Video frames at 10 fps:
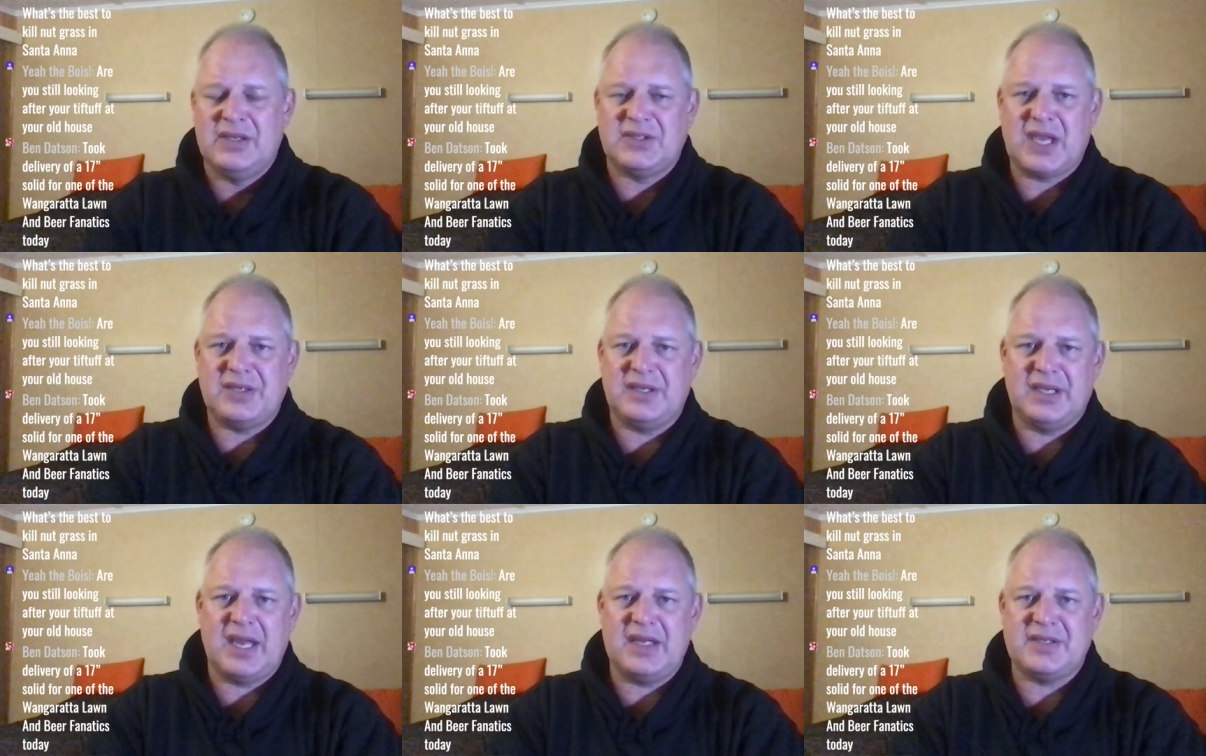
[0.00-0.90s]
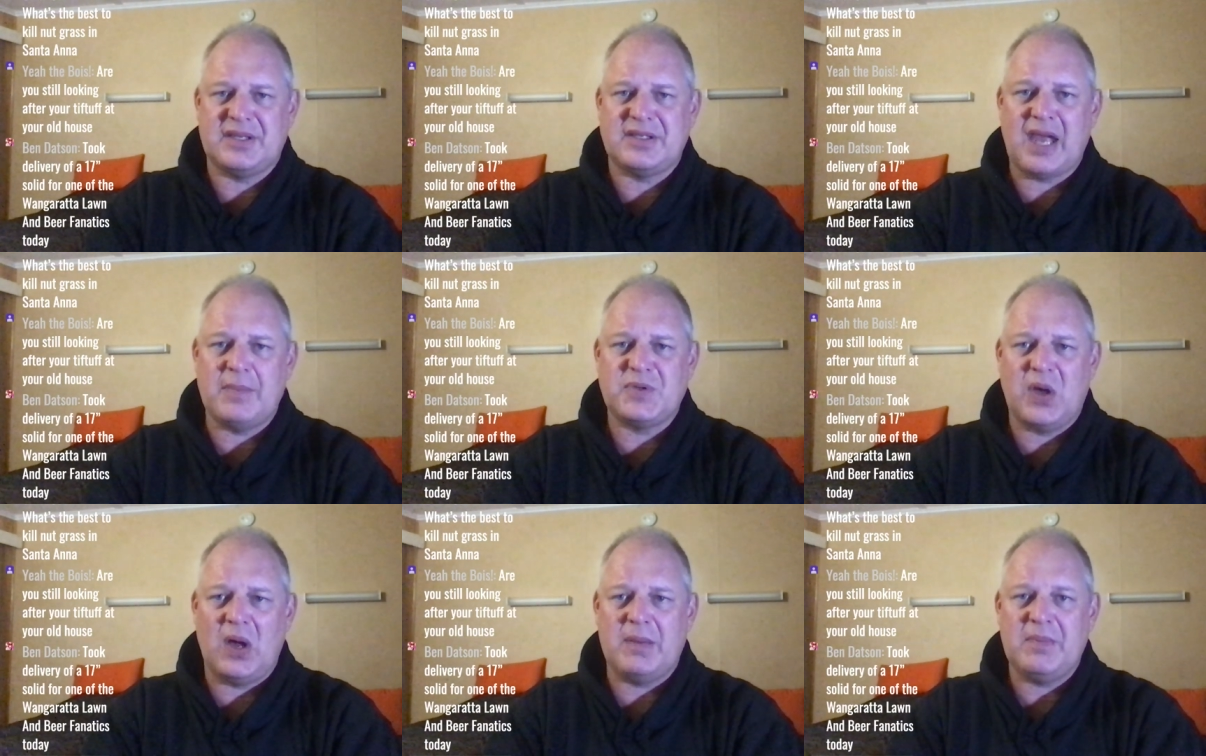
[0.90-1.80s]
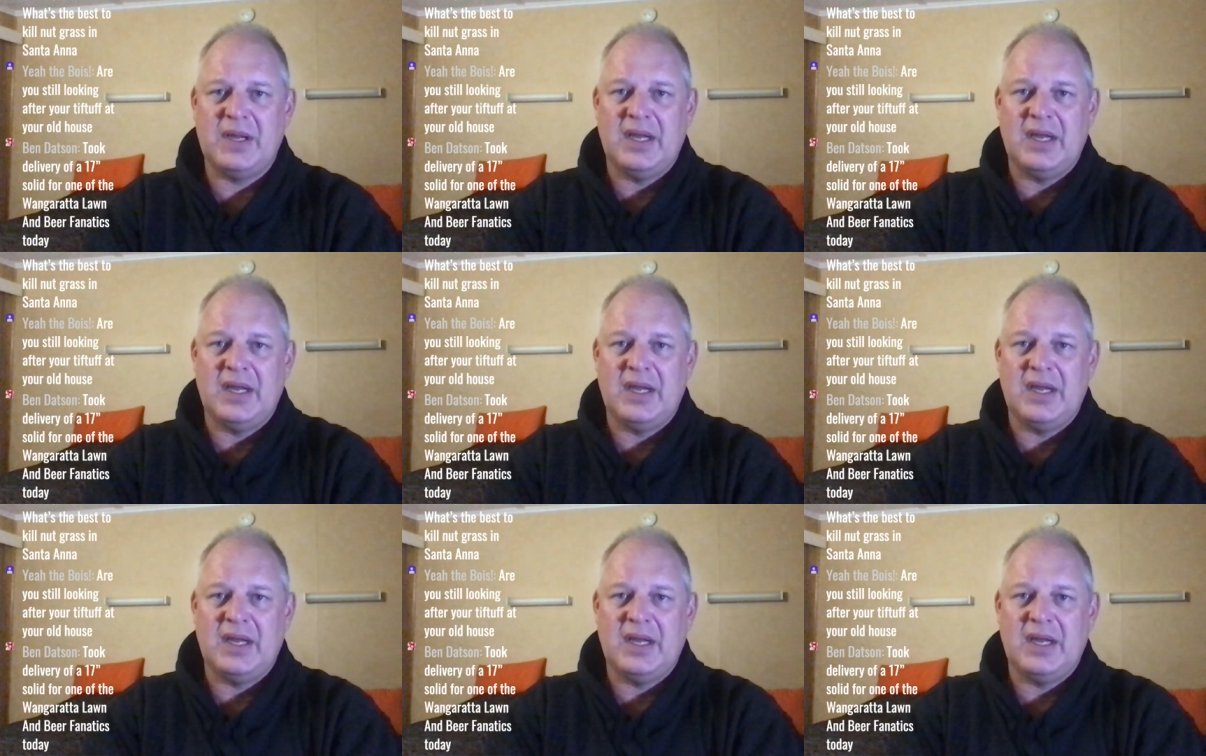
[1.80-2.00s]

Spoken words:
Stacey and Kenny's at the same time.